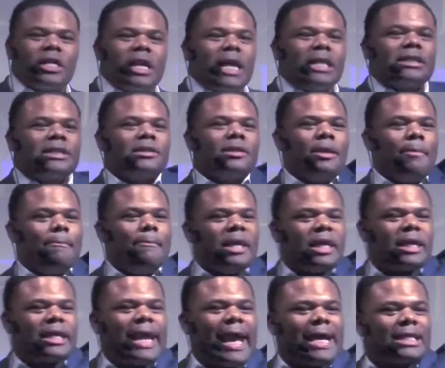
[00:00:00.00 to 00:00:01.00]
a nice
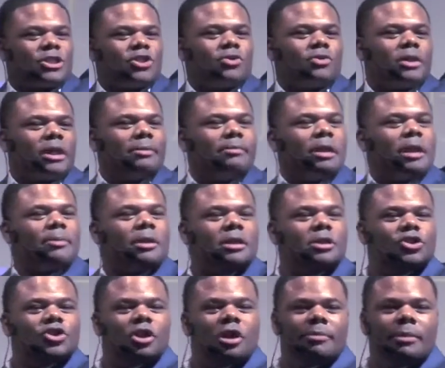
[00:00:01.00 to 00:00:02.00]
big castle that maybe
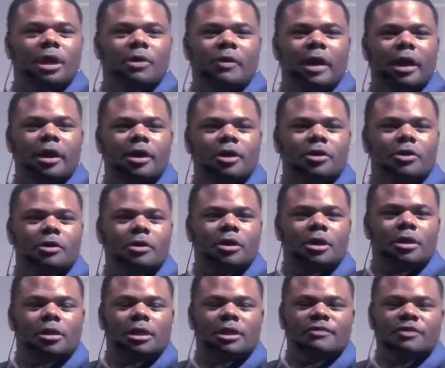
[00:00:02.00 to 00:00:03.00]
this young man right here
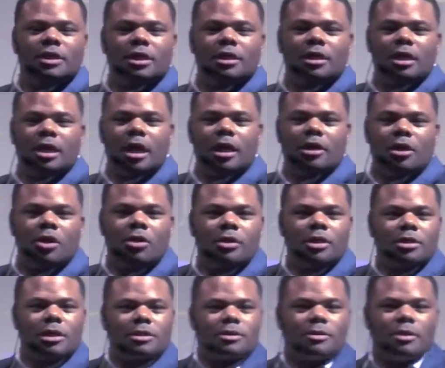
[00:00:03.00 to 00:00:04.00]
lives in that I know,
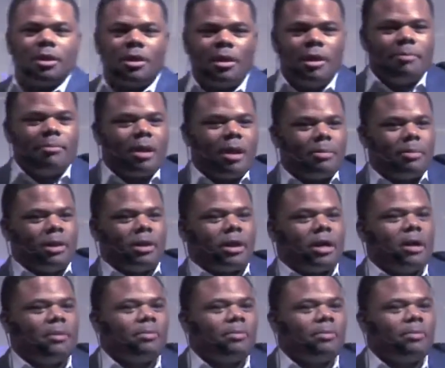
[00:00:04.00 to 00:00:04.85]
he has probably a